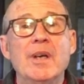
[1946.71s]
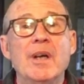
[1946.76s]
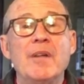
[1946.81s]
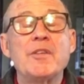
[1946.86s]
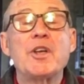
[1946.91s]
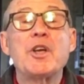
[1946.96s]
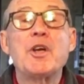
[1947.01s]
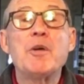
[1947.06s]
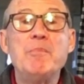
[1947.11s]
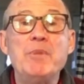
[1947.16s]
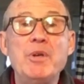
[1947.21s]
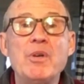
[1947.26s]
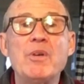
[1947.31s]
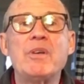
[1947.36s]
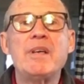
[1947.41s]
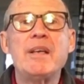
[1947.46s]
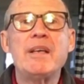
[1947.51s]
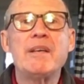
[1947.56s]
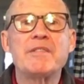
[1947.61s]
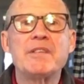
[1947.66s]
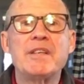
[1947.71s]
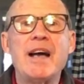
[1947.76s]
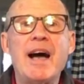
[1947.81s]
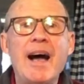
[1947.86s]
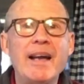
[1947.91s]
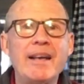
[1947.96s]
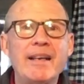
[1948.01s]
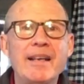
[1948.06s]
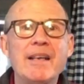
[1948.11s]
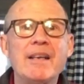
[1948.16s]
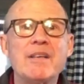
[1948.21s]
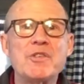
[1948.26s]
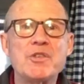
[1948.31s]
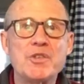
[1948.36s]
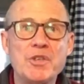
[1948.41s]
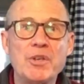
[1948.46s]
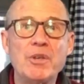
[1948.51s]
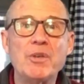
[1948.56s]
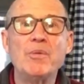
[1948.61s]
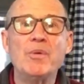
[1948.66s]
the community of God is
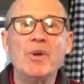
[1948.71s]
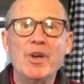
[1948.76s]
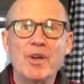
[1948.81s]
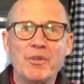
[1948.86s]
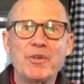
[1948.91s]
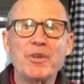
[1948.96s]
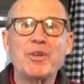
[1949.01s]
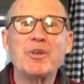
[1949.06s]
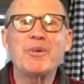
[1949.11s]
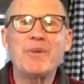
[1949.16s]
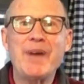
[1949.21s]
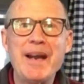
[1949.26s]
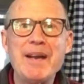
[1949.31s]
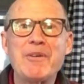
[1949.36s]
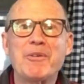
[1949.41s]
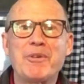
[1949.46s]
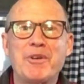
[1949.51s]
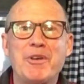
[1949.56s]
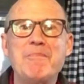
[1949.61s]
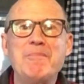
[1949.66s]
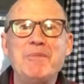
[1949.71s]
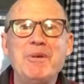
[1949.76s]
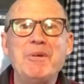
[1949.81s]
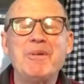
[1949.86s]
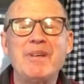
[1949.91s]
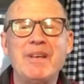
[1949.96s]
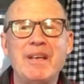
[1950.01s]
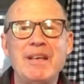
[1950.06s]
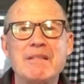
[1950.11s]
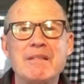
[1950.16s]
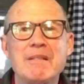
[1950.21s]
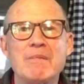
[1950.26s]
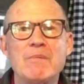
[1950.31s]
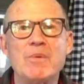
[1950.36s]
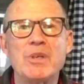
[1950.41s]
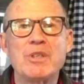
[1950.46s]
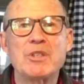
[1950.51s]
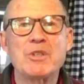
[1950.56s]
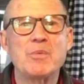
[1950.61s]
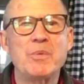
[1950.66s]
to the greater communities in
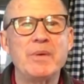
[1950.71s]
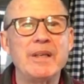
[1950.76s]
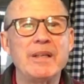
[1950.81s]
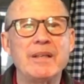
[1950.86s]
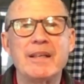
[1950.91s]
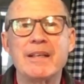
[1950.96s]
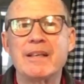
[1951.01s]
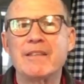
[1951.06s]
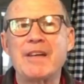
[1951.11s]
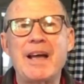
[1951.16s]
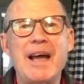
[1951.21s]
which we live.